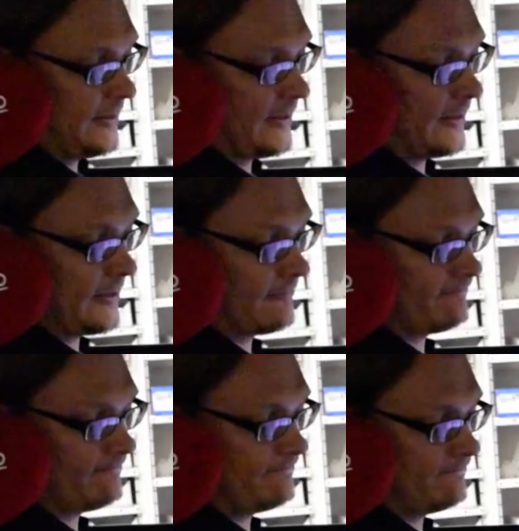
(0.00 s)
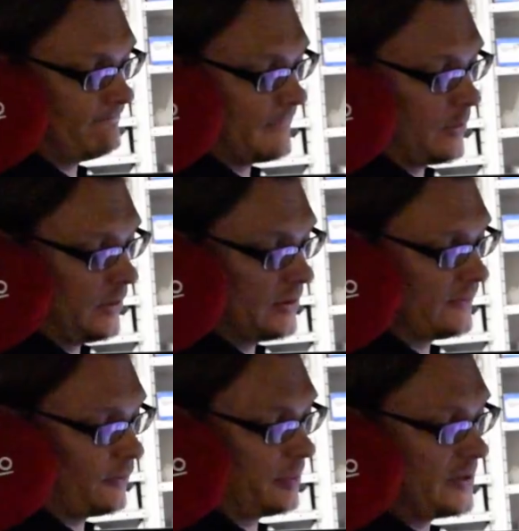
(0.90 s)
With those
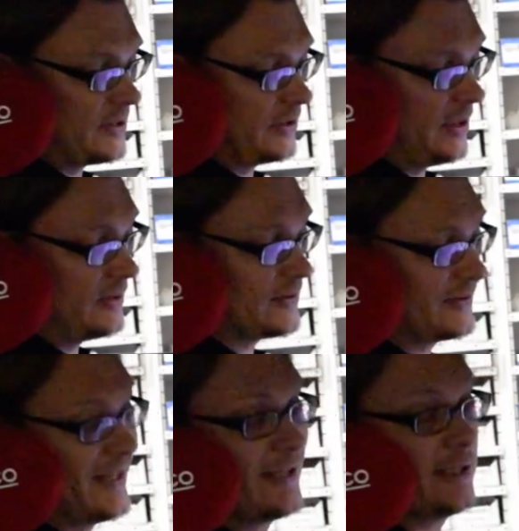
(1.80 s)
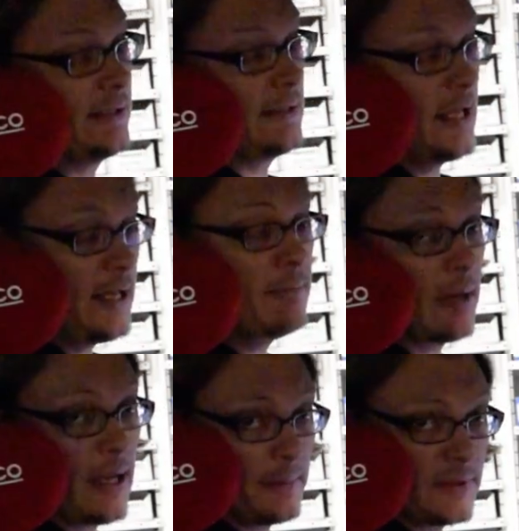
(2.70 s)
four preset channels, there's actually 10
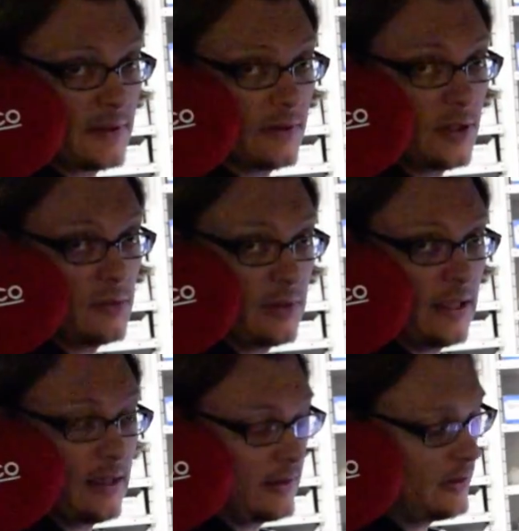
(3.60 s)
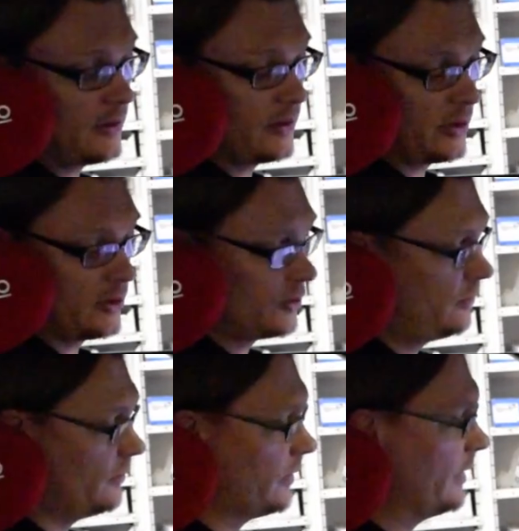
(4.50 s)
maps that you get on the
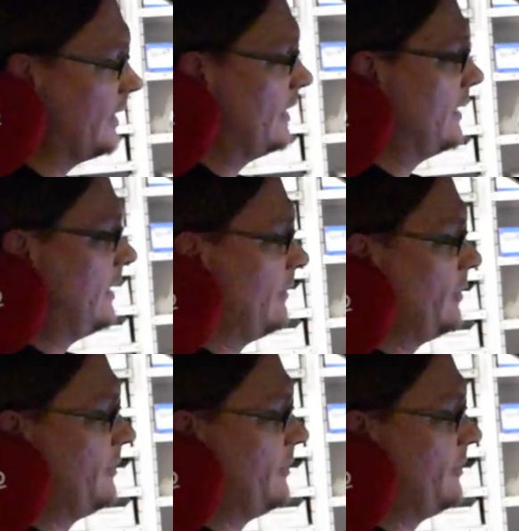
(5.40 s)
controller. And when you